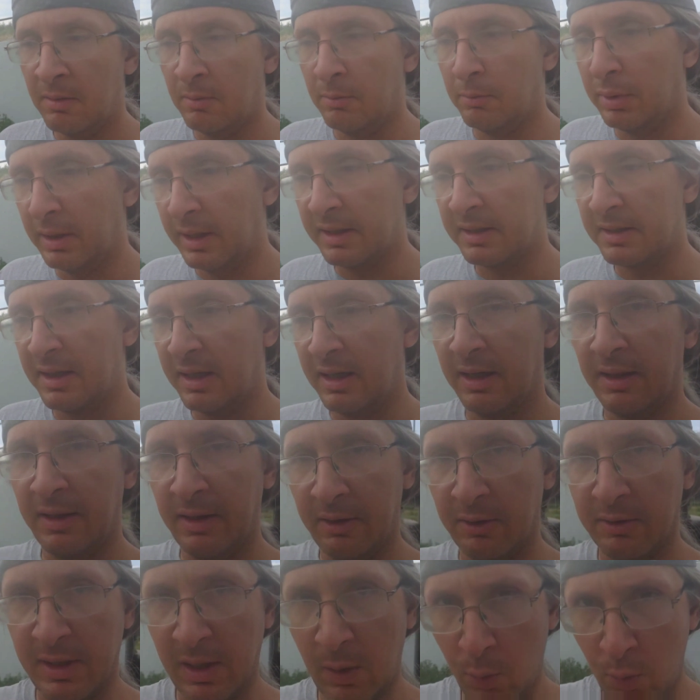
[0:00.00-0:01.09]
blends in, and then
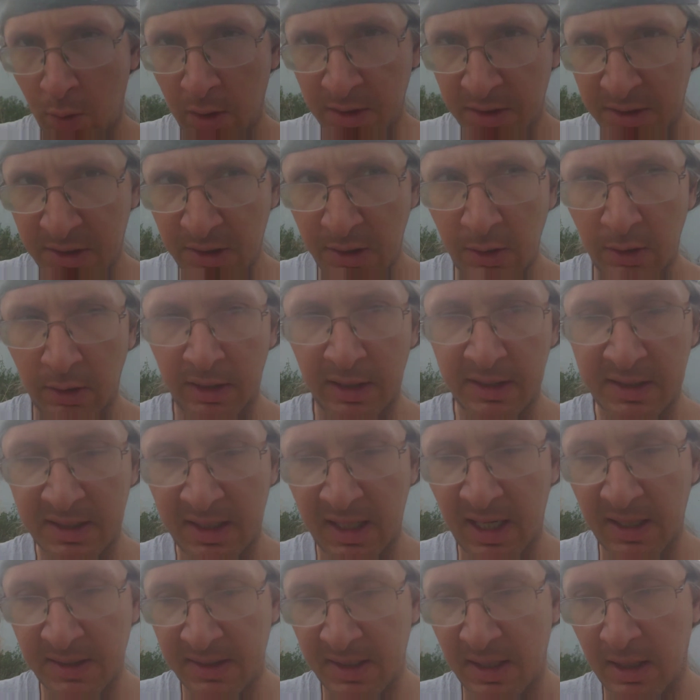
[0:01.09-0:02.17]
there's that one solo that
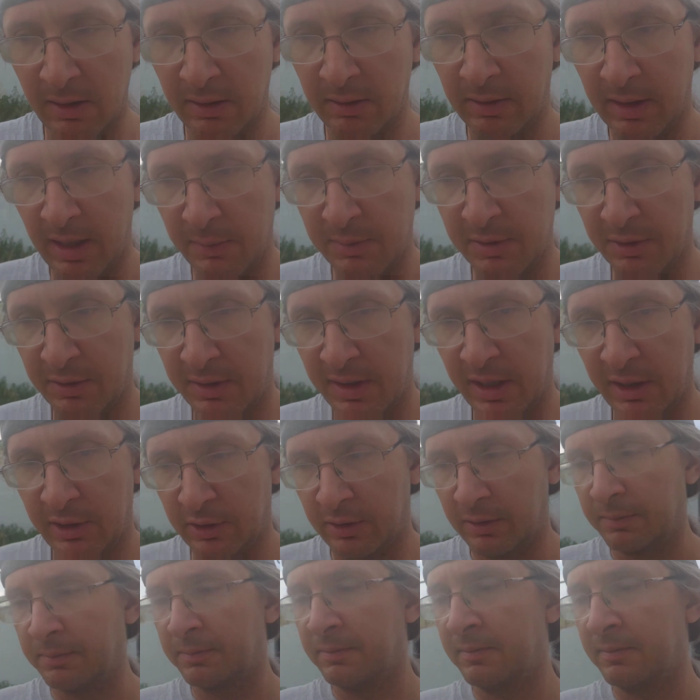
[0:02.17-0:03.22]
stands out and grabs your attention.